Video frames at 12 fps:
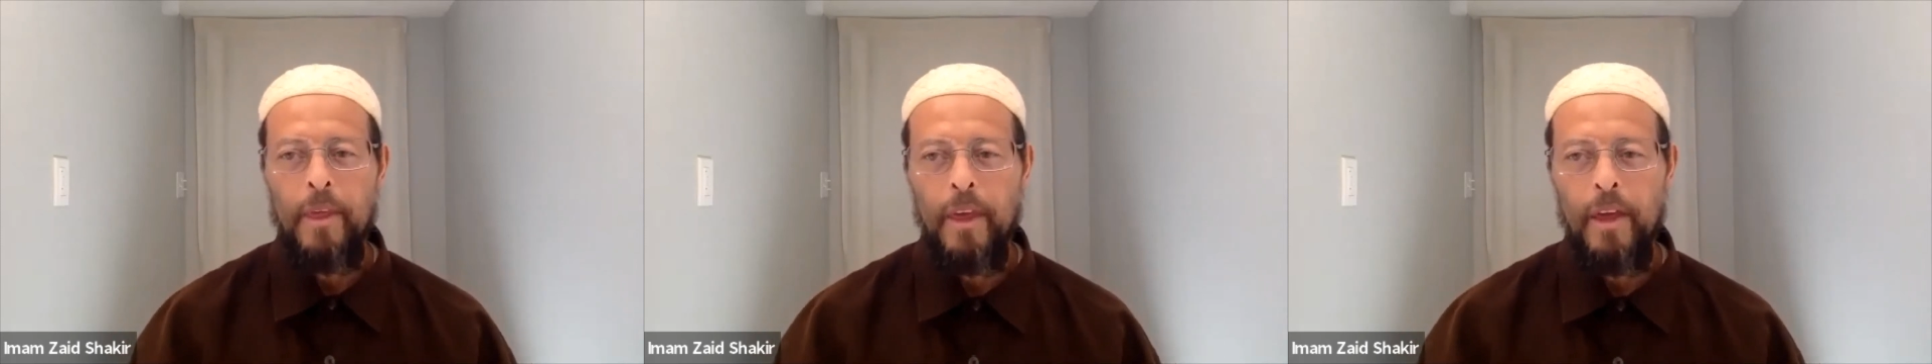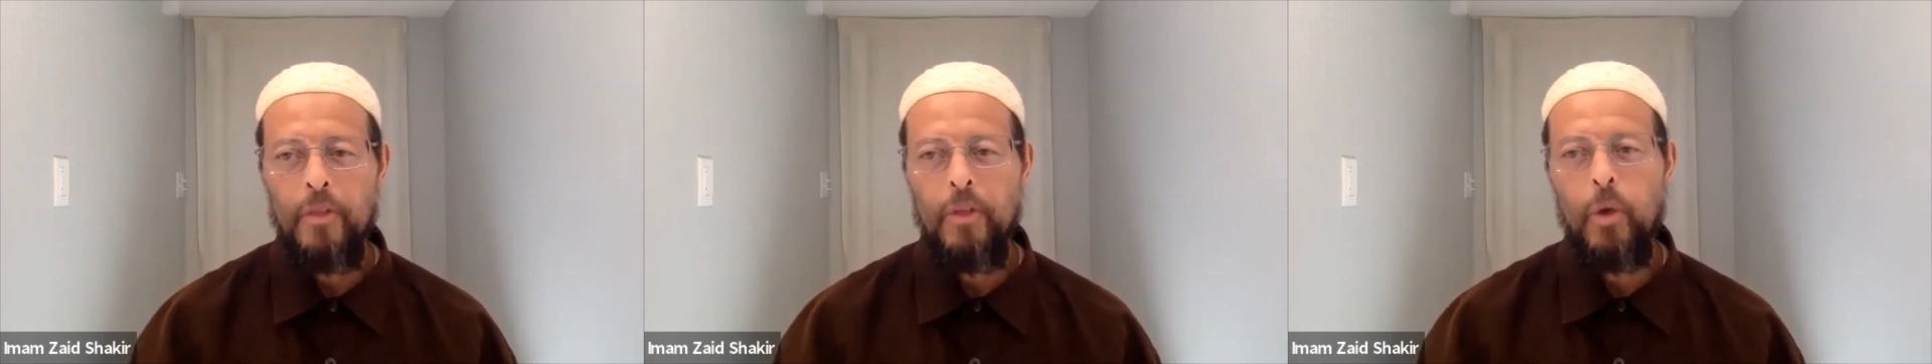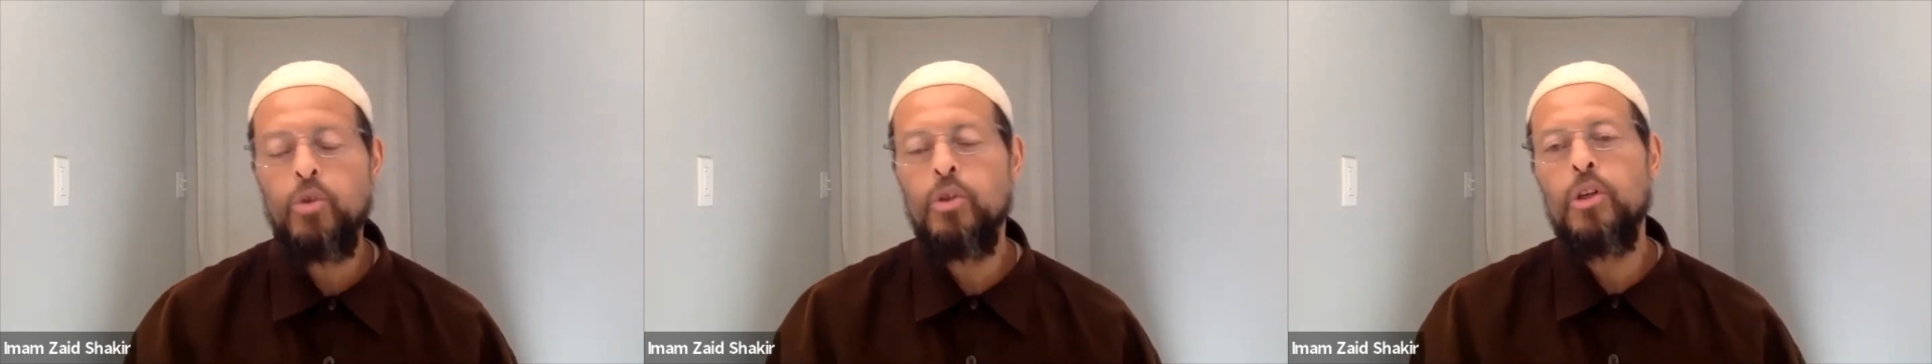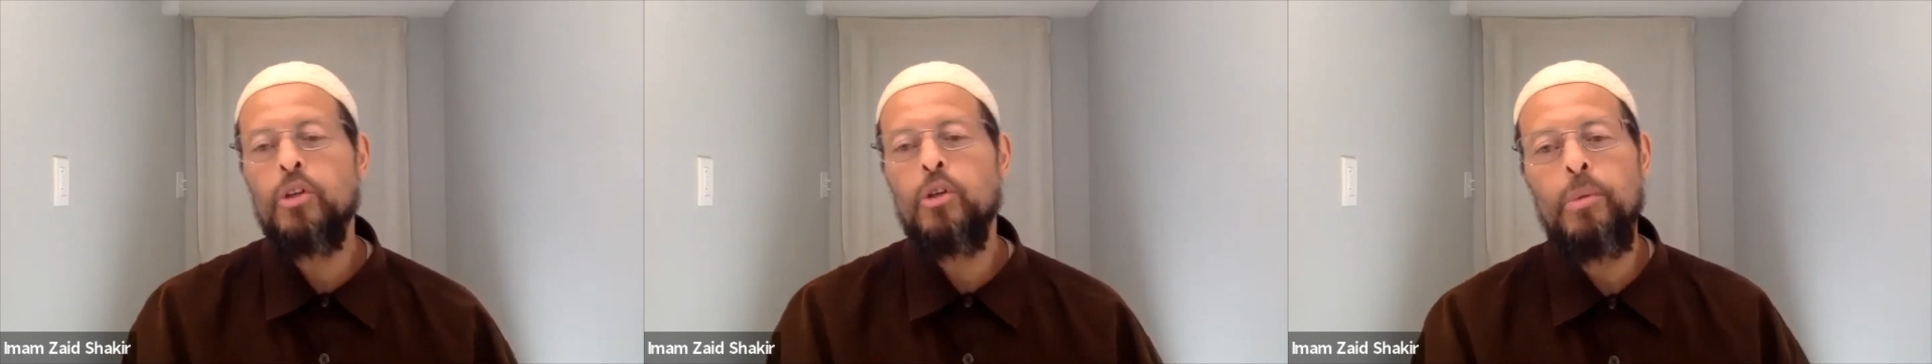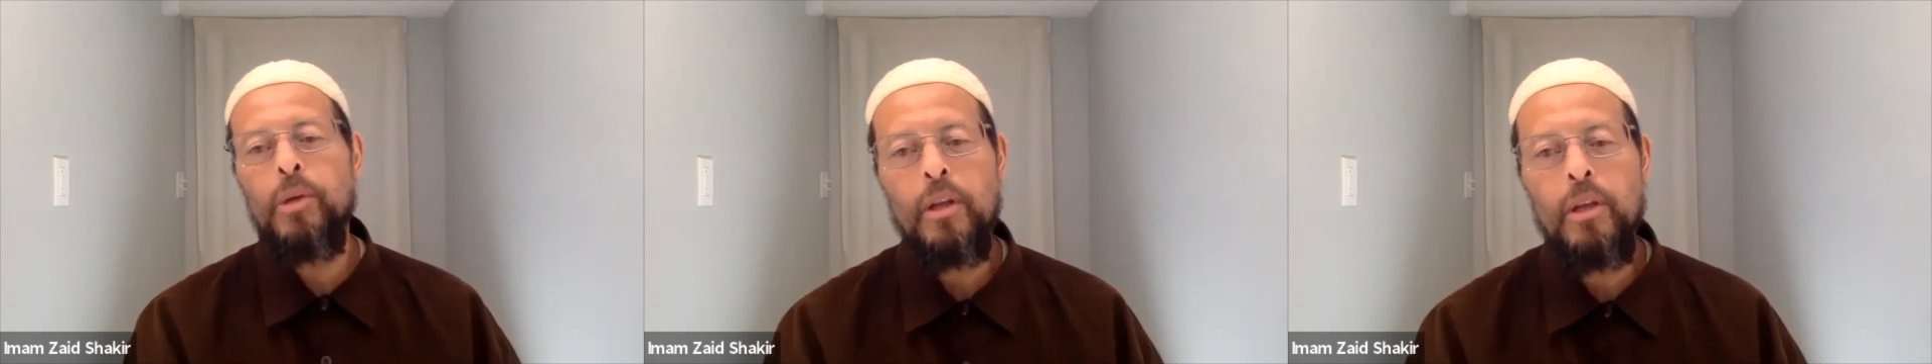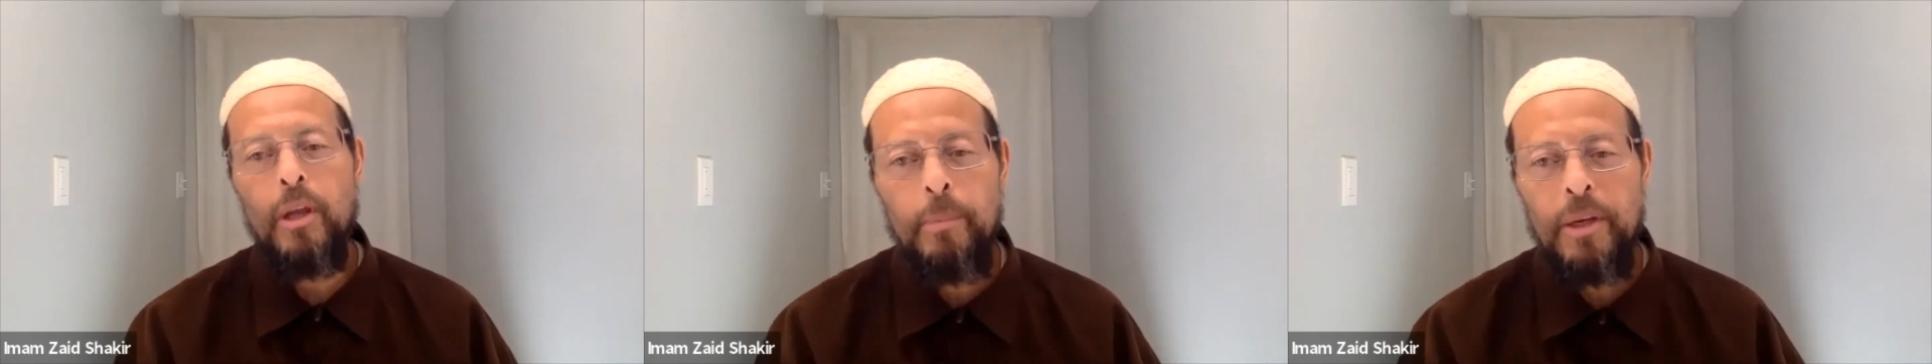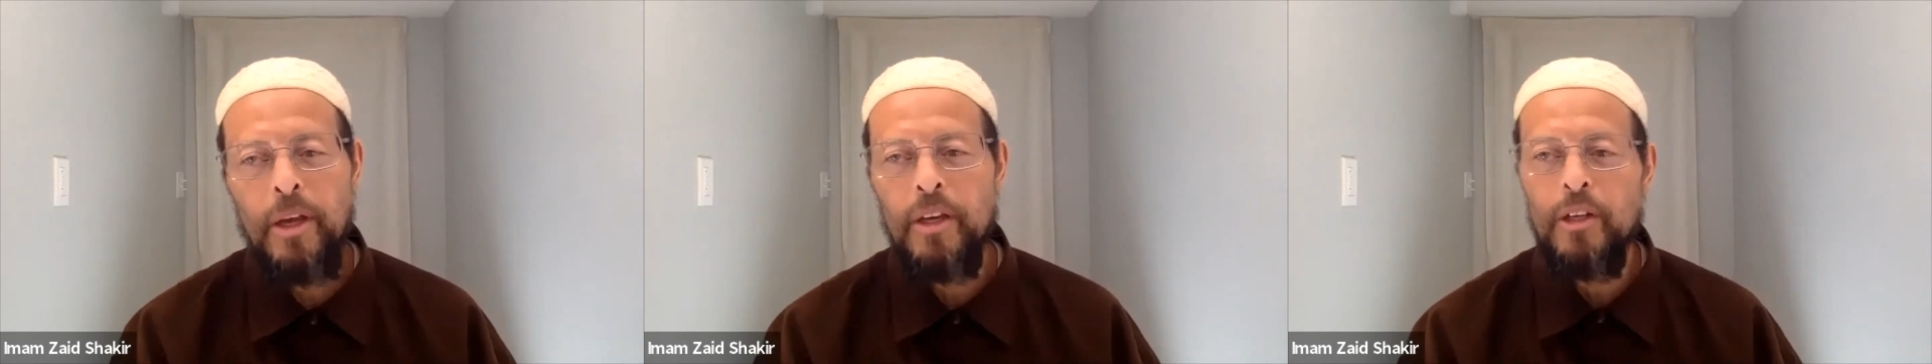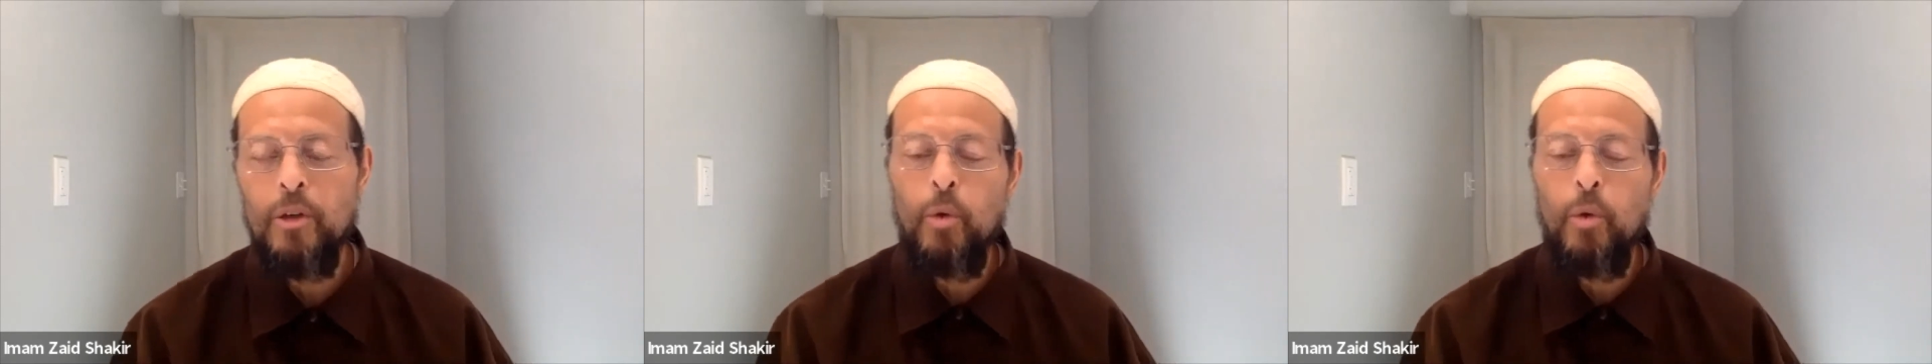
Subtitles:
and those need to be eliminated,